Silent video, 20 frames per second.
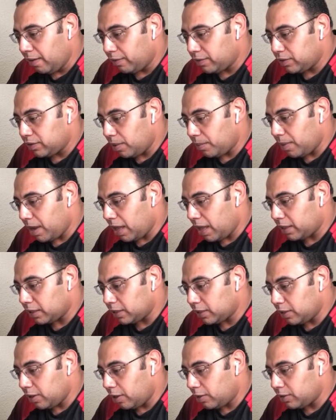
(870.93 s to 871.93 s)
from
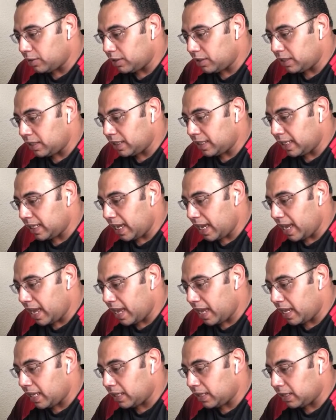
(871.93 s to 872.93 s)
other country
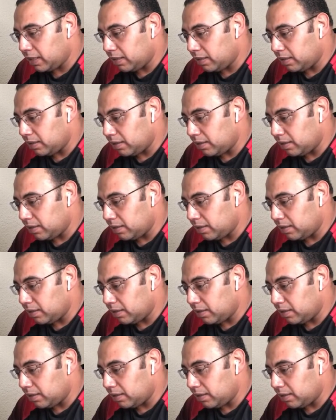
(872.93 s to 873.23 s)
and